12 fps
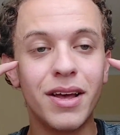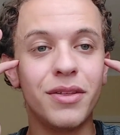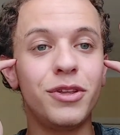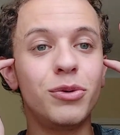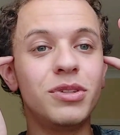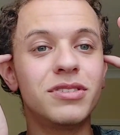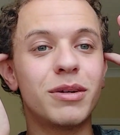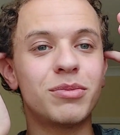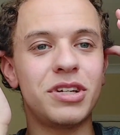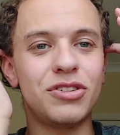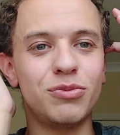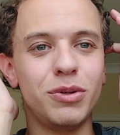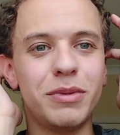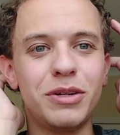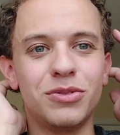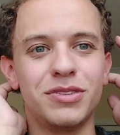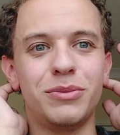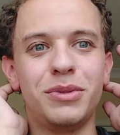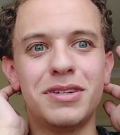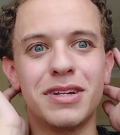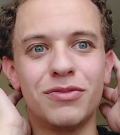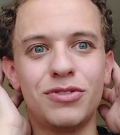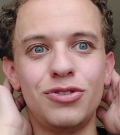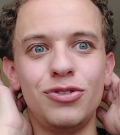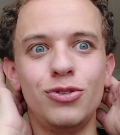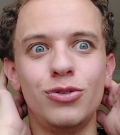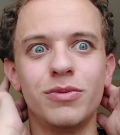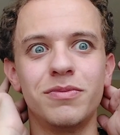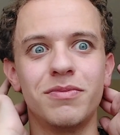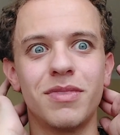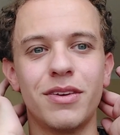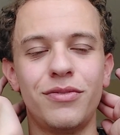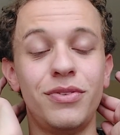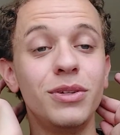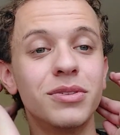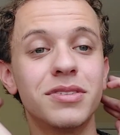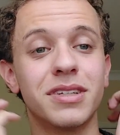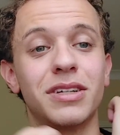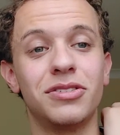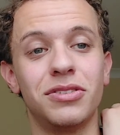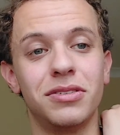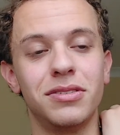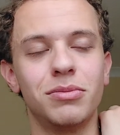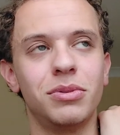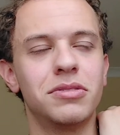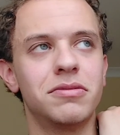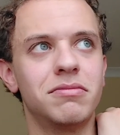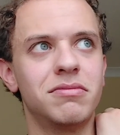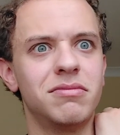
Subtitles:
The only adaptation we made was that we didn't have to do field sketches, which